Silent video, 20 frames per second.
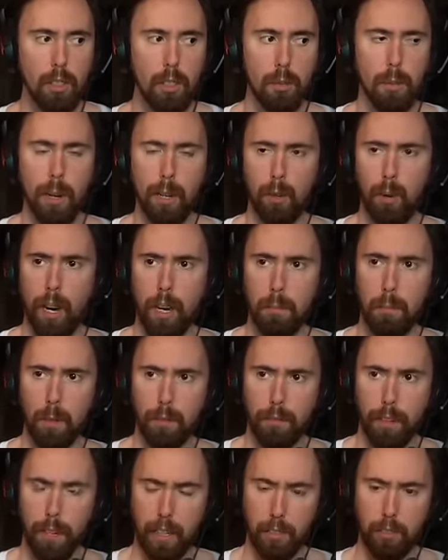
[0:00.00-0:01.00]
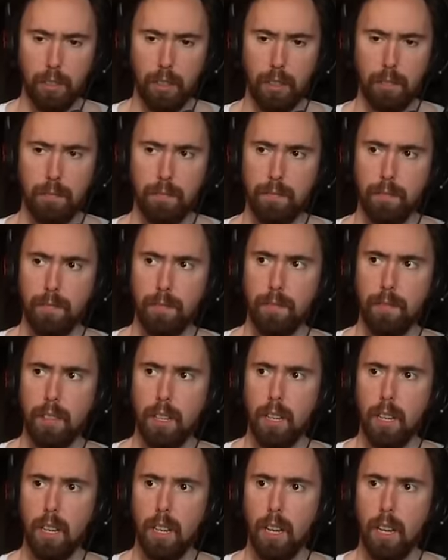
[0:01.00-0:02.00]
What about Granblue Fantasy?
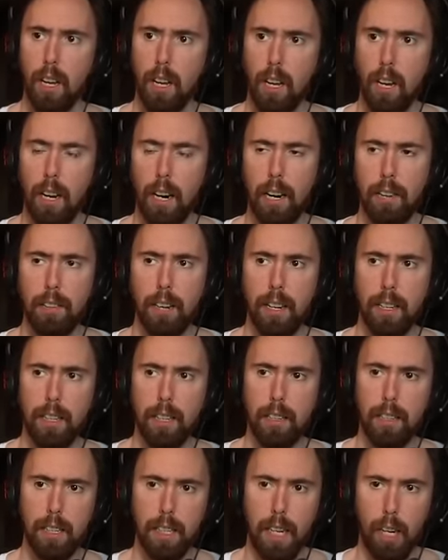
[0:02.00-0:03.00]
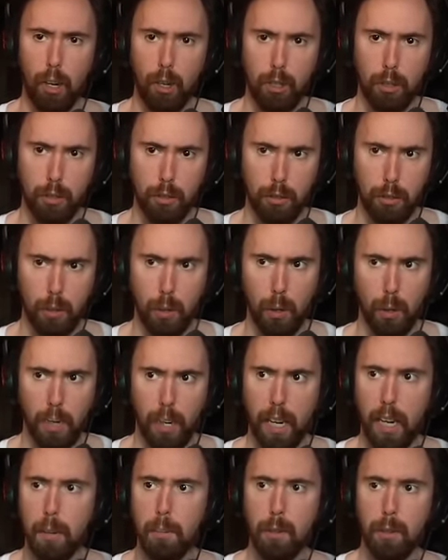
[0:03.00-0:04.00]
I think that the characters are
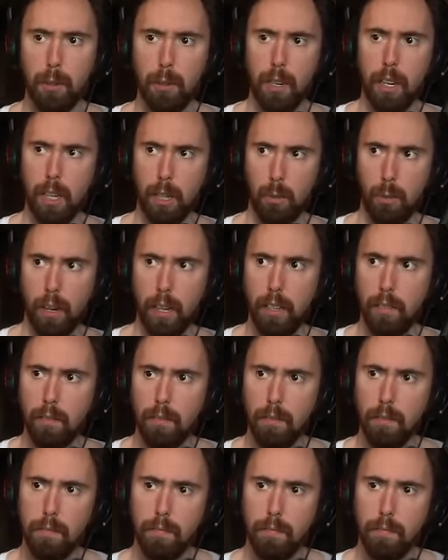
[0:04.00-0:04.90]
okay, but they're not great.